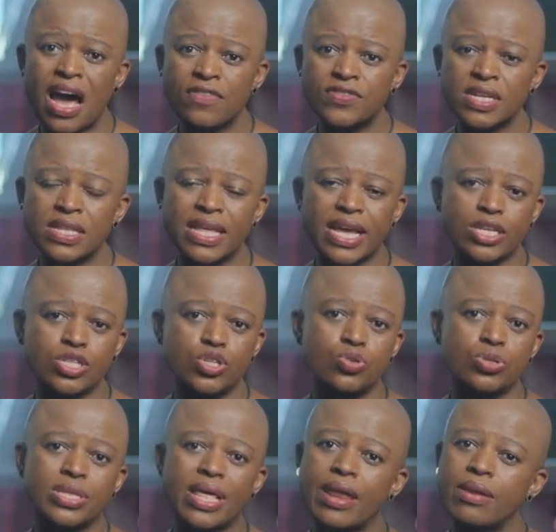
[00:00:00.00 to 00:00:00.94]
After that,
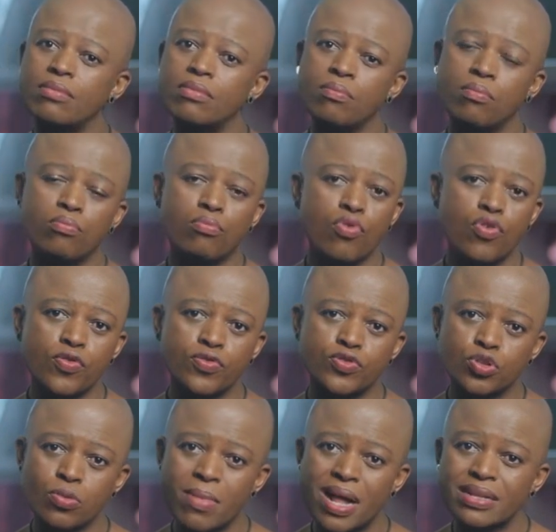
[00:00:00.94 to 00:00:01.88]
you then
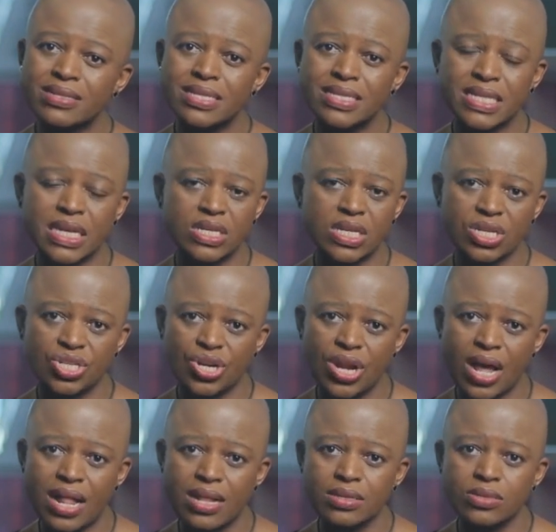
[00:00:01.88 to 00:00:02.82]
move to multi-center
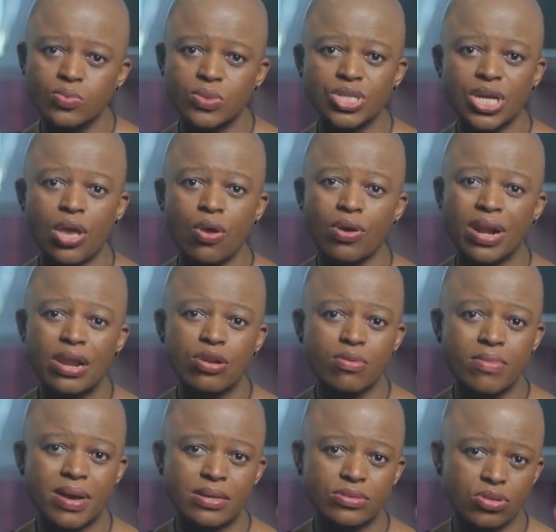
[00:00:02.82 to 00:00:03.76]
trials, which are your
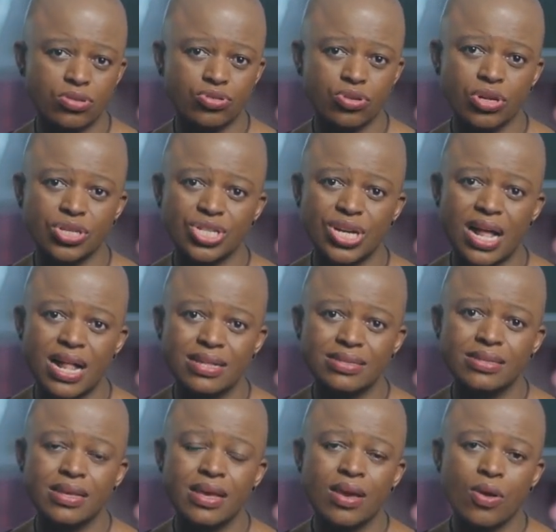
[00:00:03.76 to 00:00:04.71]
randomized controlled
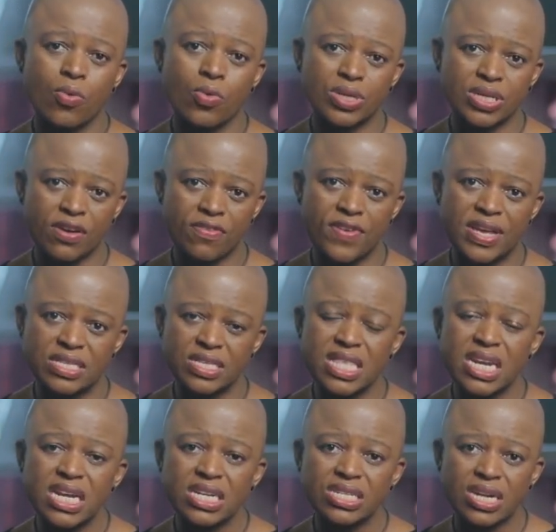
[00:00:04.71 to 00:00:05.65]
trials, which are phase
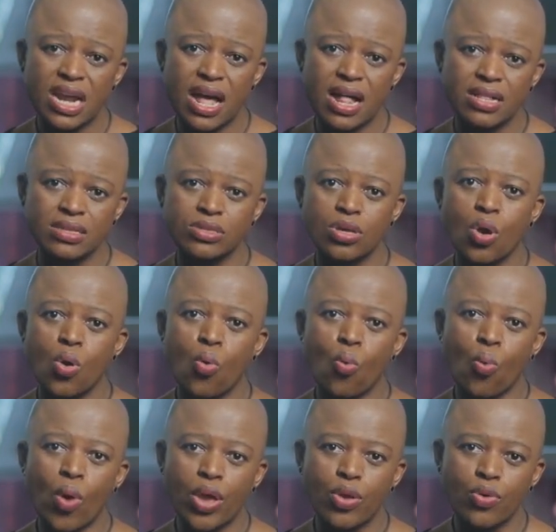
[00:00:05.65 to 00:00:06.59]
three trials,
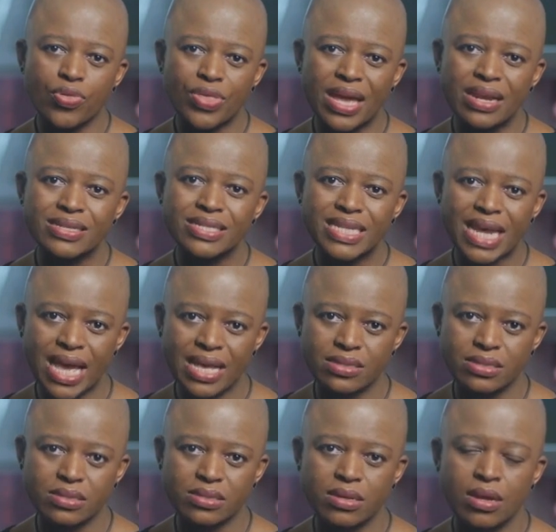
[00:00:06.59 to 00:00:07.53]
where you then
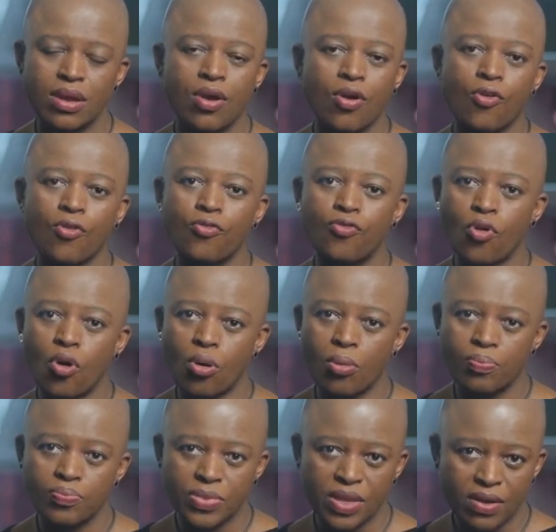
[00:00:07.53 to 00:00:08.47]
test
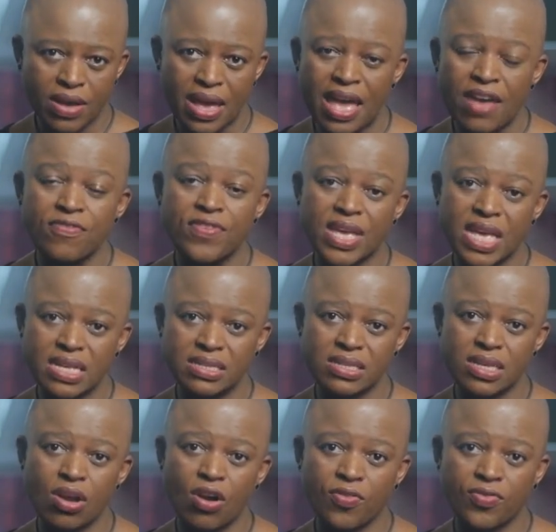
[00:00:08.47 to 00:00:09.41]
for
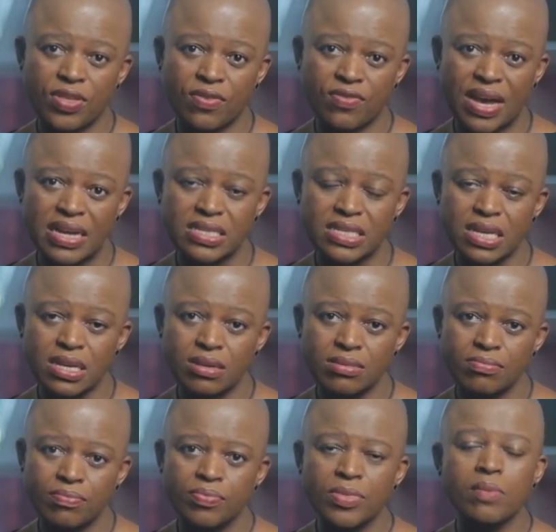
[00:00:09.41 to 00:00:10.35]
efficacy of the vaccine
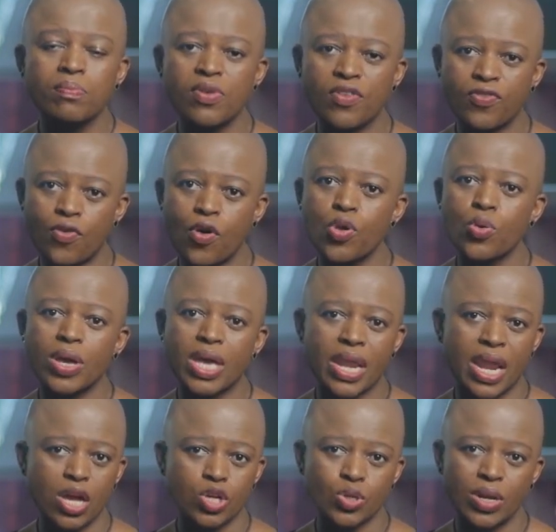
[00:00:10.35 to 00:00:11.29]
before you
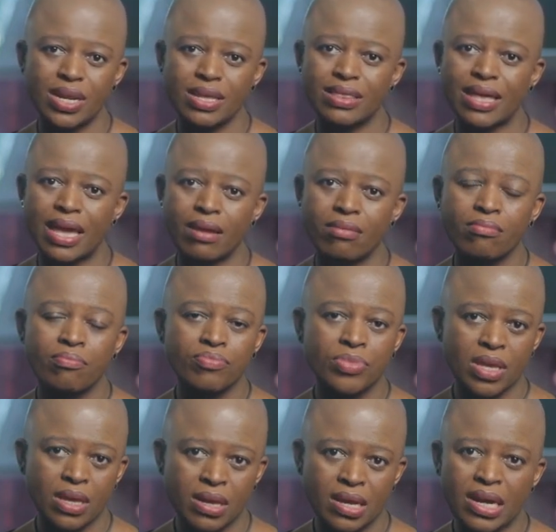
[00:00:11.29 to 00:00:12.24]
can actually then
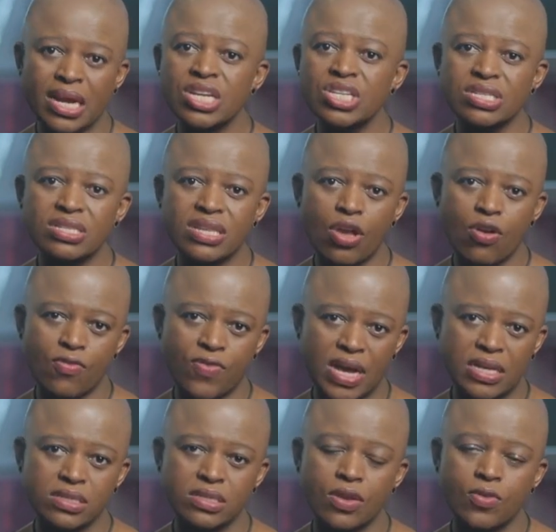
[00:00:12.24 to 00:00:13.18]
register your
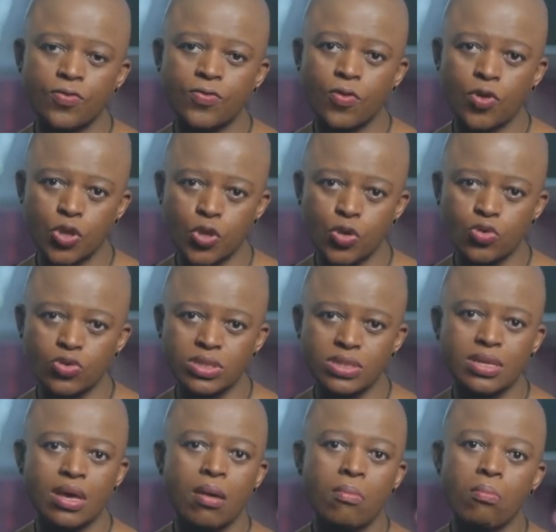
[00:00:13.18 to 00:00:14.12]
vaccine for
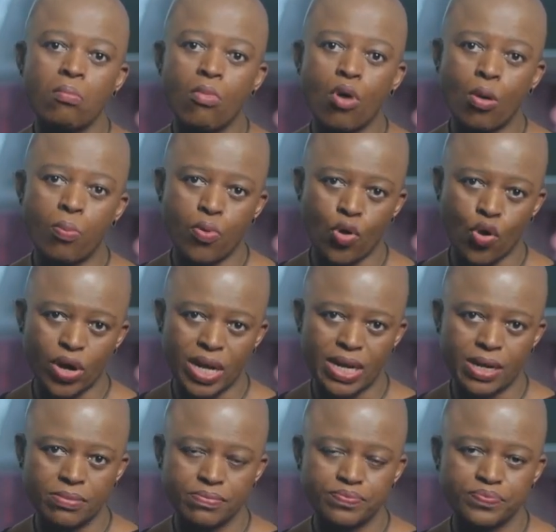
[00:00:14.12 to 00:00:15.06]
use more
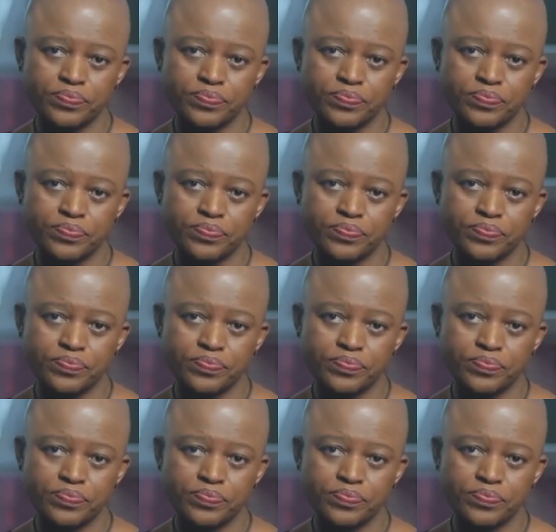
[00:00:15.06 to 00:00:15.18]
broadly.